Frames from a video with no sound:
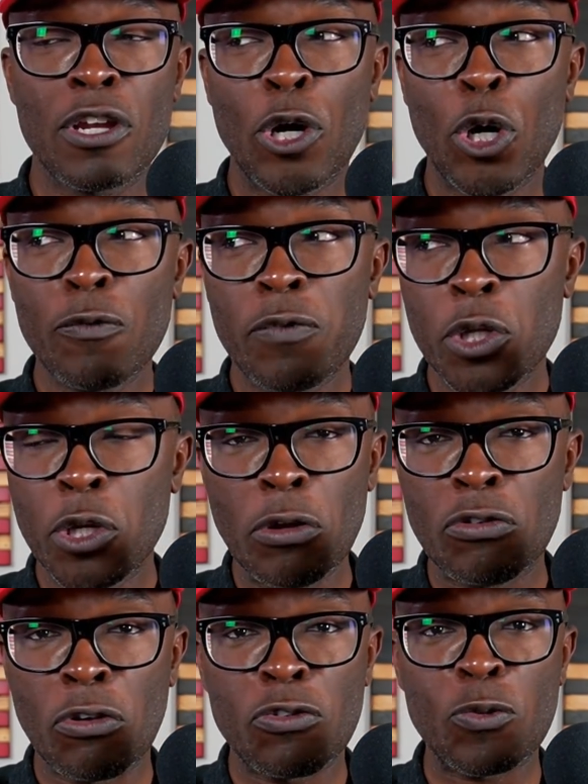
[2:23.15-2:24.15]
Hopefully, you
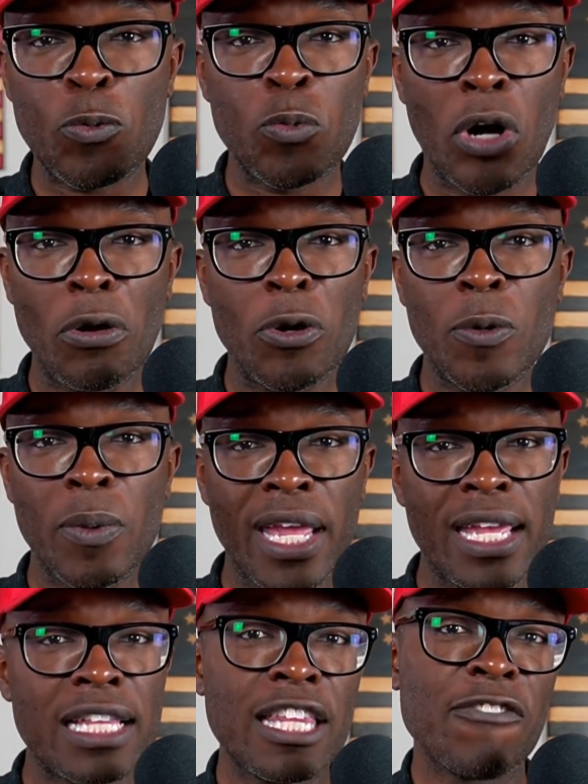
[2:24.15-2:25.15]
just walk
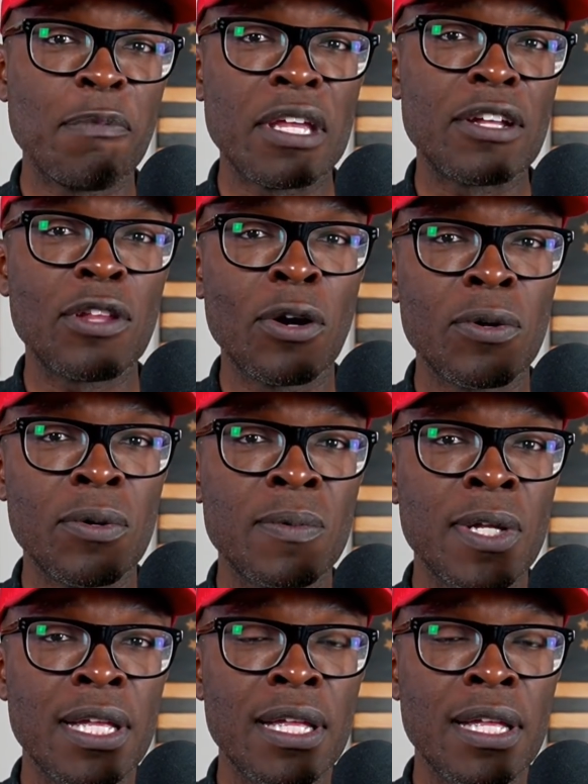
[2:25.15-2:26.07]
away and leave me alone."